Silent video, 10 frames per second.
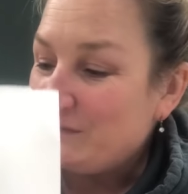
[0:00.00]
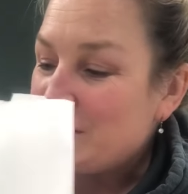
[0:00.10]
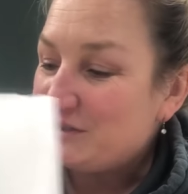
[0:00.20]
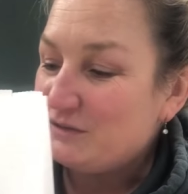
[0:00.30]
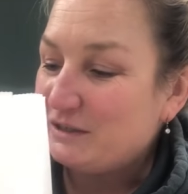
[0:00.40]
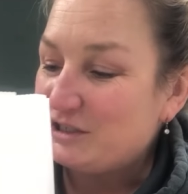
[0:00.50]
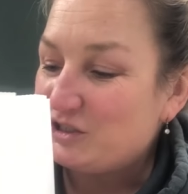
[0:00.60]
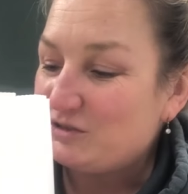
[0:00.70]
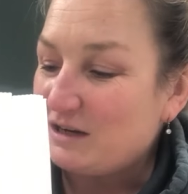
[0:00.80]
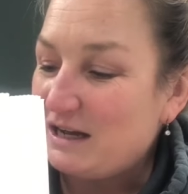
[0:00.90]
So when it's
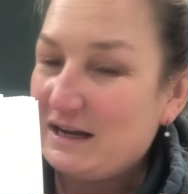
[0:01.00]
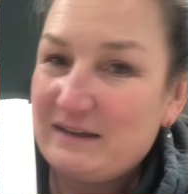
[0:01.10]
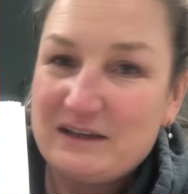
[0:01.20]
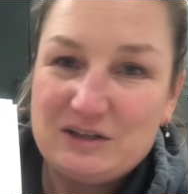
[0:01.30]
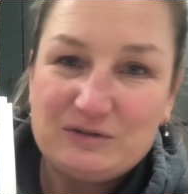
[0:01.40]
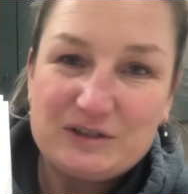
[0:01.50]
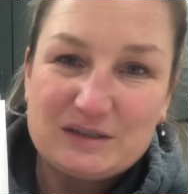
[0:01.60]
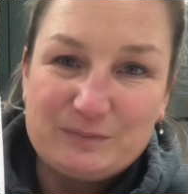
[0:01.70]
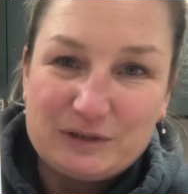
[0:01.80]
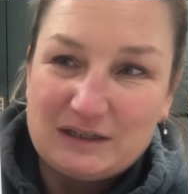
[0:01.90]
dry, then you'll
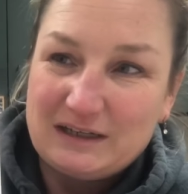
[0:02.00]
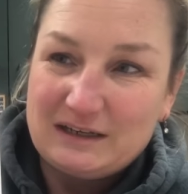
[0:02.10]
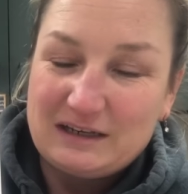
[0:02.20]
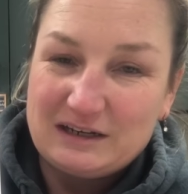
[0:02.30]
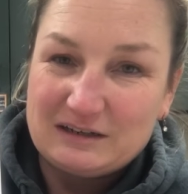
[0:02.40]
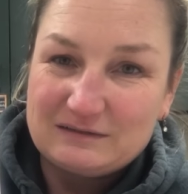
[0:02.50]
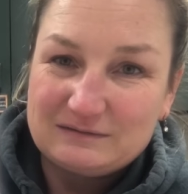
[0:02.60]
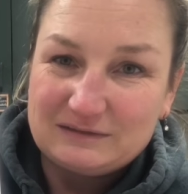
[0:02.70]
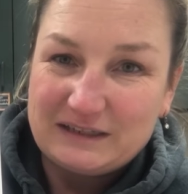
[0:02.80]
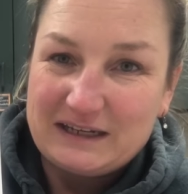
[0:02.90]
just put it in here,
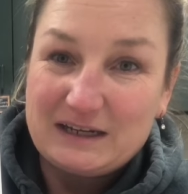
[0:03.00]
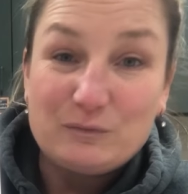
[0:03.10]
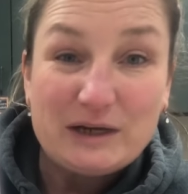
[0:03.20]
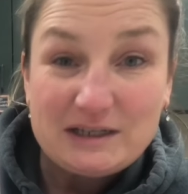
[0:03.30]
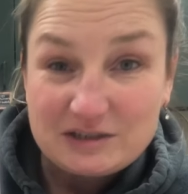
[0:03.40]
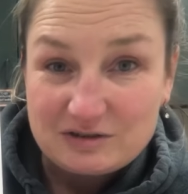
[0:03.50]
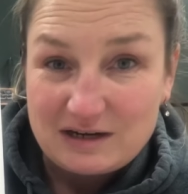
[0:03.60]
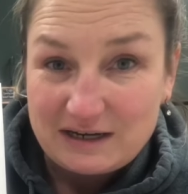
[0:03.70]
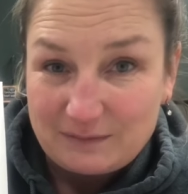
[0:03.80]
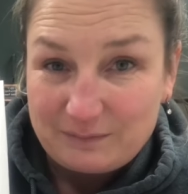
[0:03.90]
okay? When it's
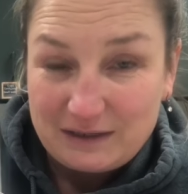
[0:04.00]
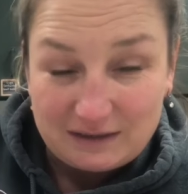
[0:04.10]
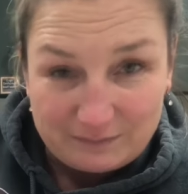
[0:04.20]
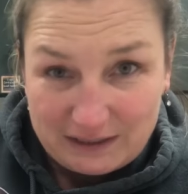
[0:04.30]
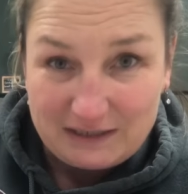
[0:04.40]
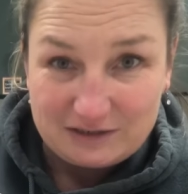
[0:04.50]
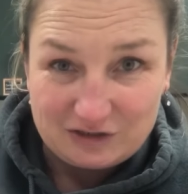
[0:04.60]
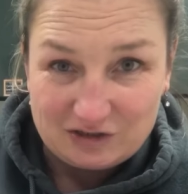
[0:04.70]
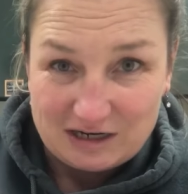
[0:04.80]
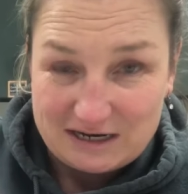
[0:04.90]
dry and the paint is
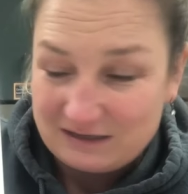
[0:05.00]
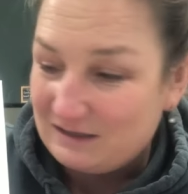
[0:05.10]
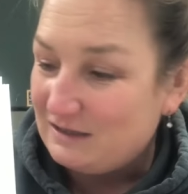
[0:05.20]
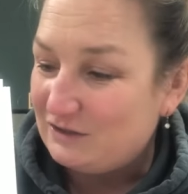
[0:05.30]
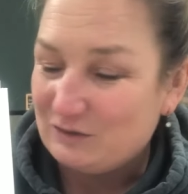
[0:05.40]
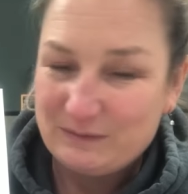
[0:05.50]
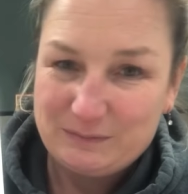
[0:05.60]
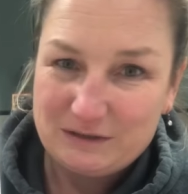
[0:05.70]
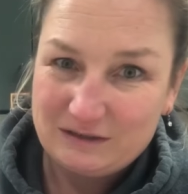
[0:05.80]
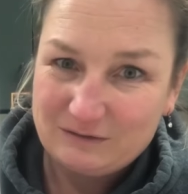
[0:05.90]
dry, don't be
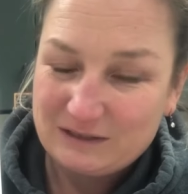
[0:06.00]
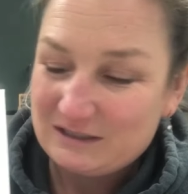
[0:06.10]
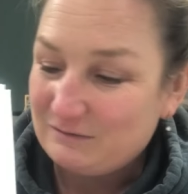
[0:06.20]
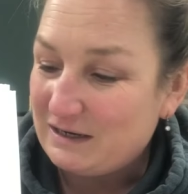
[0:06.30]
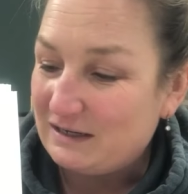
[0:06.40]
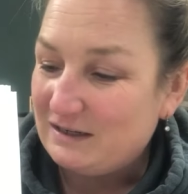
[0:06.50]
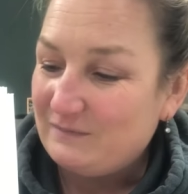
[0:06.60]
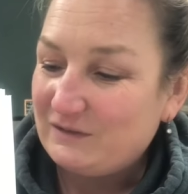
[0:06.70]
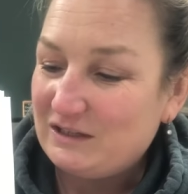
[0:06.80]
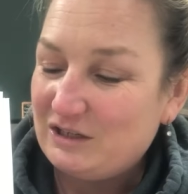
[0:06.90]
putting in there when it's wet.
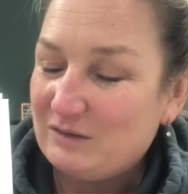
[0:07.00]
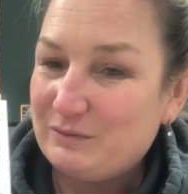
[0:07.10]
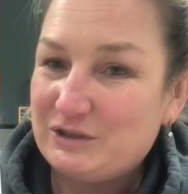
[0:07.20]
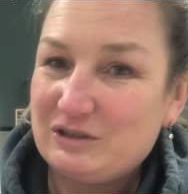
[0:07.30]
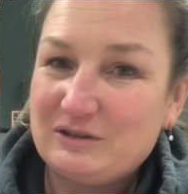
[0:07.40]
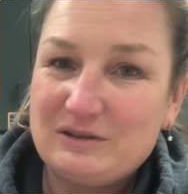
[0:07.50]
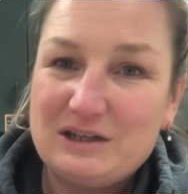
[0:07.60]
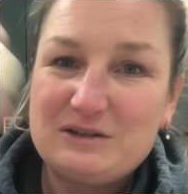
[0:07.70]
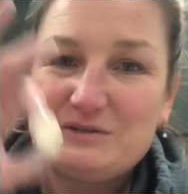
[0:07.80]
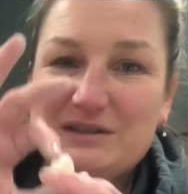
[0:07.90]
And then you can put your little
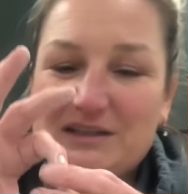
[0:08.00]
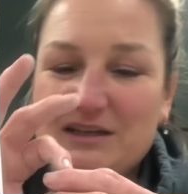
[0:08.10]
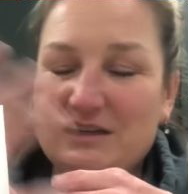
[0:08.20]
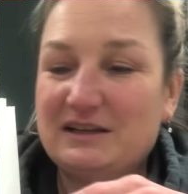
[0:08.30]
host.